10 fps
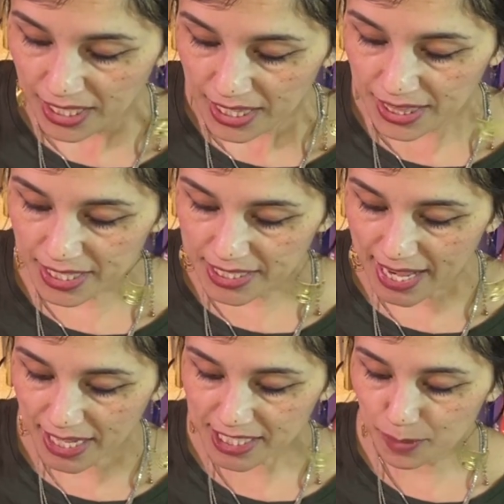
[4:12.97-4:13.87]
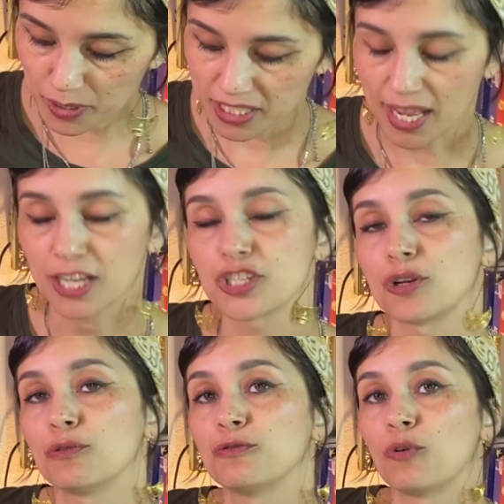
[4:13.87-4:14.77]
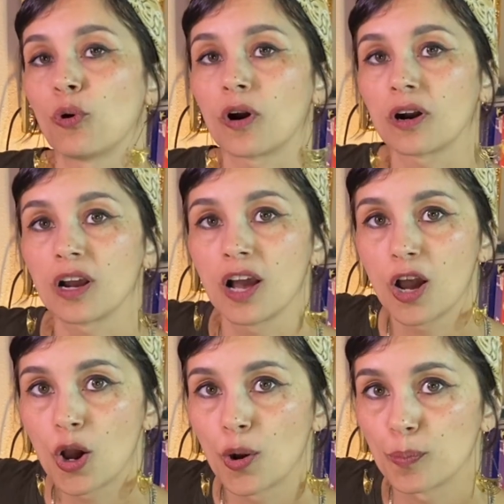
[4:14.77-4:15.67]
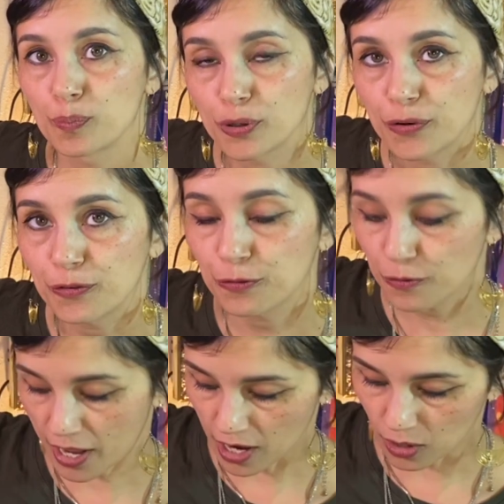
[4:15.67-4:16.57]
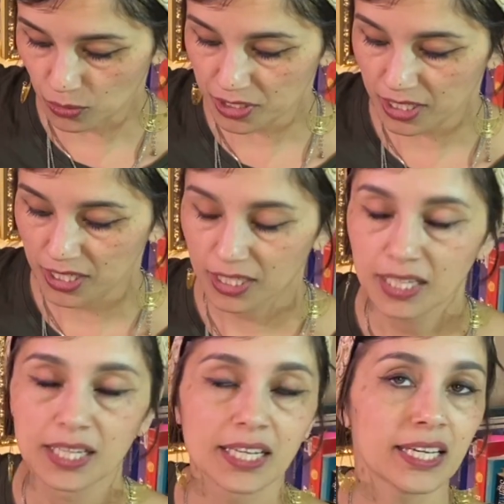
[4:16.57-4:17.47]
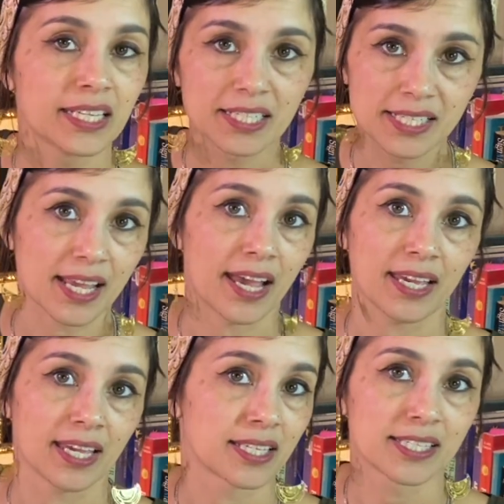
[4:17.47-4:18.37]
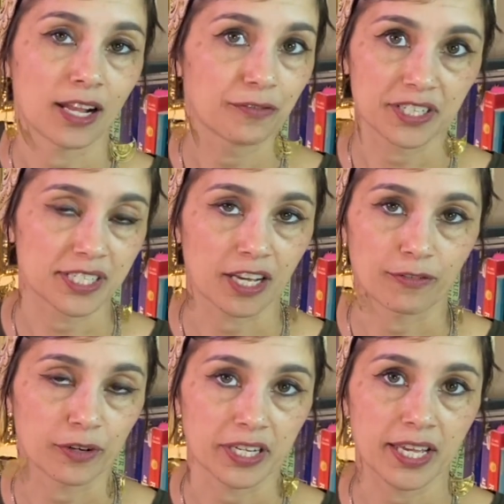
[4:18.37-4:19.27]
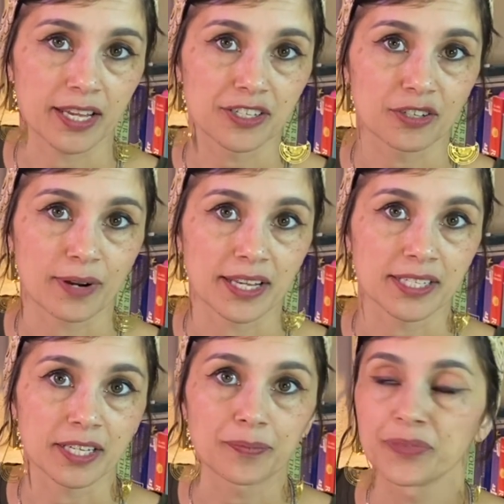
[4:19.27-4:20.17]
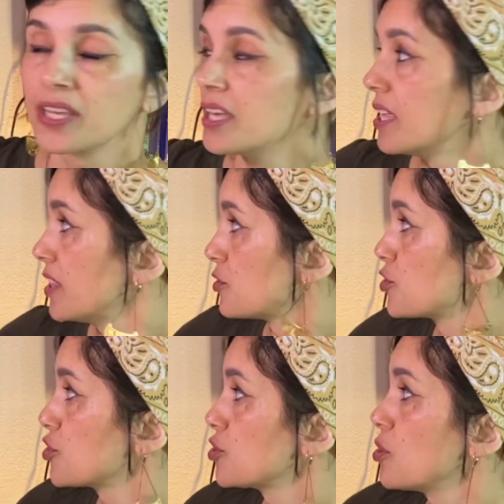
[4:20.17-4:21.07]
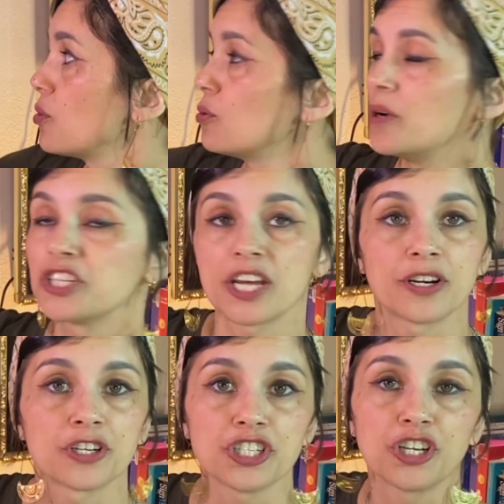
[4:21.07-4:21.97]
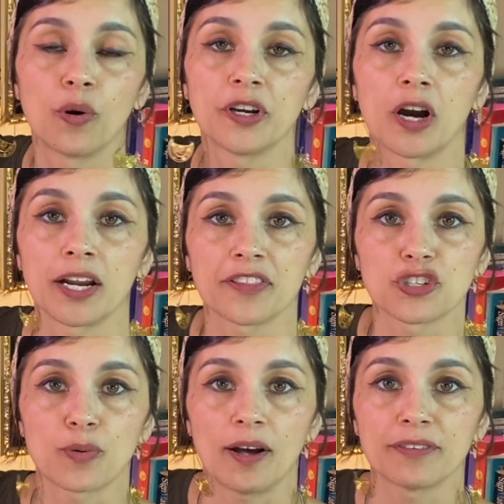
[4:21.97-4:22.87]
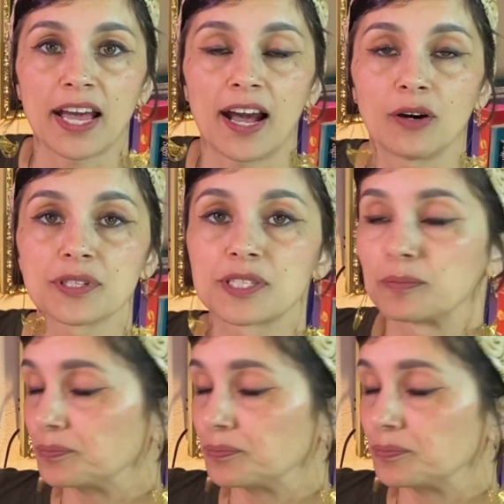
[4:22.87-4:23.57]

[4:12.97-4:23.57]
This has the potential for profound insight and self-discovery, Cancer rising. There's so much energy going on in the 12th house.